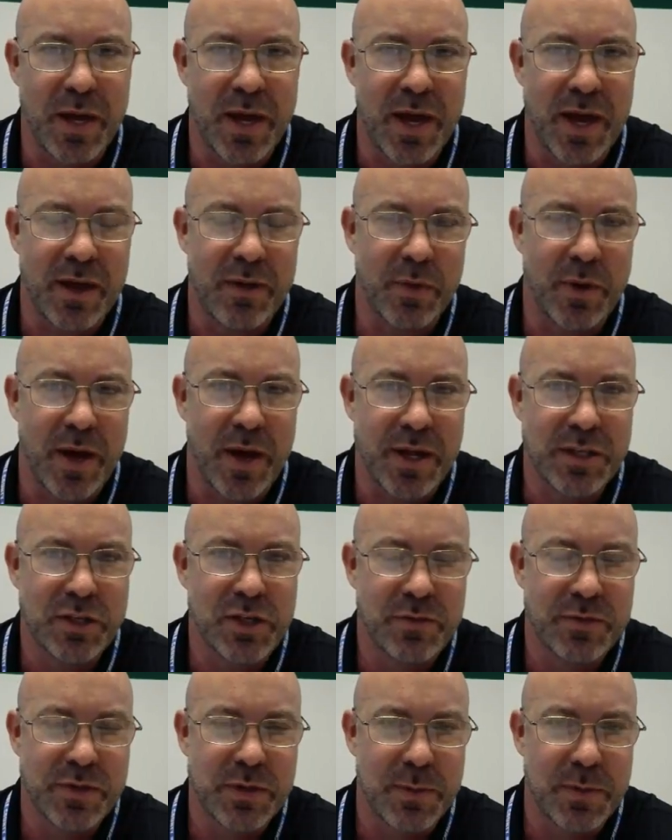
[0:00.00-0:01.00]
we'll ask
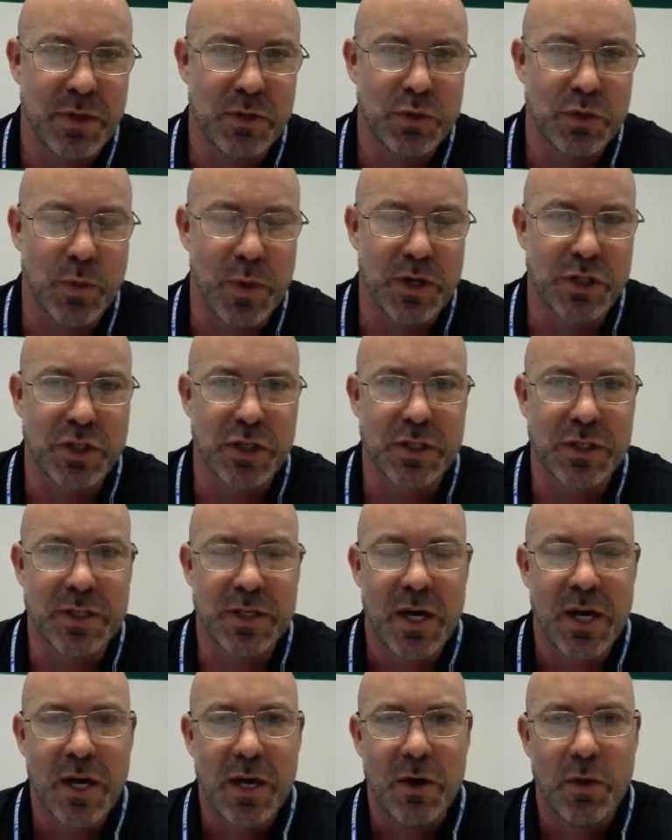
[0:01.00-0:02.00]
you some of those questions.